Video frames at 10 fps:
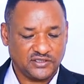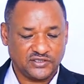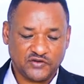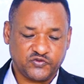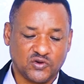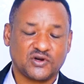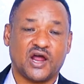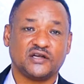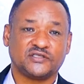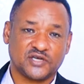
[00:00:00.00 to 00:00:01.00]
Therefore,
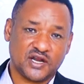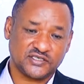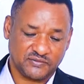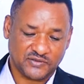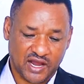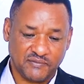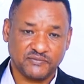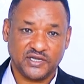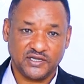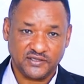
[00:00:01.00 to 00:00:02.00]
altruism can
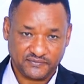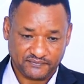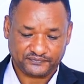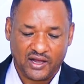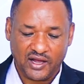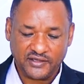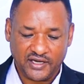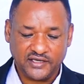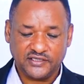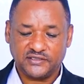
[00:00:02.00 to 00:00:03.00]
be
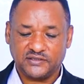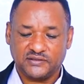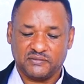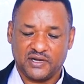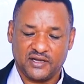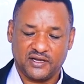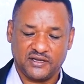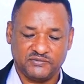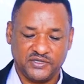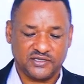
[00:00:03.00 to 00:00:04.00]
unaided
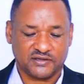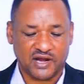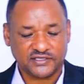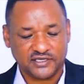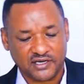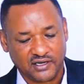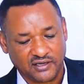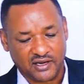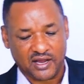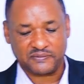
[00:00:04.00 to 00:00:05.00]
be rather
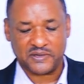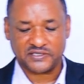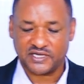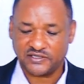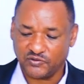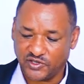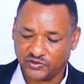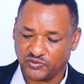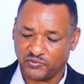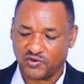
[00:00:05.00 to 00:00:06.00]
haphazard way
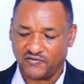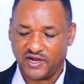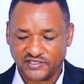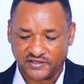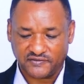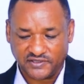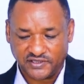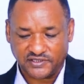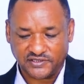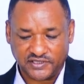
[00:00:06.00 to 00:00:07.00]
to provide
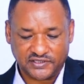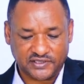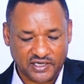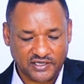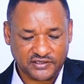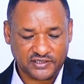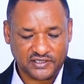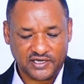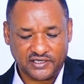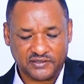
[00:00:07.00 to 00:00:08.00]
services. This is a little
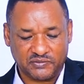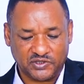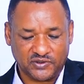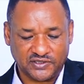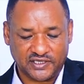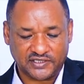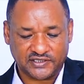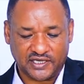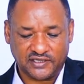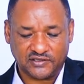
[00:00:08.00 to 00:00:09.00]
link between the
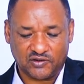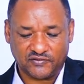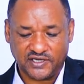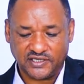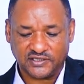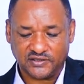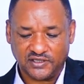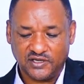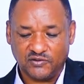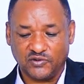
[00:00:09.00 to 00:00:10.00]
extent of need,
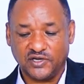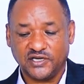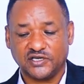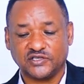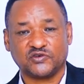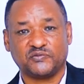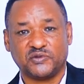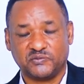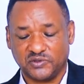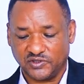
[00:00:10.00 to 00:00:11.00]
willingness of
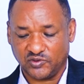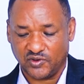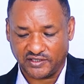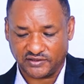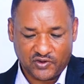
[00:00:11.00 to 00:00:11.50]
people donate.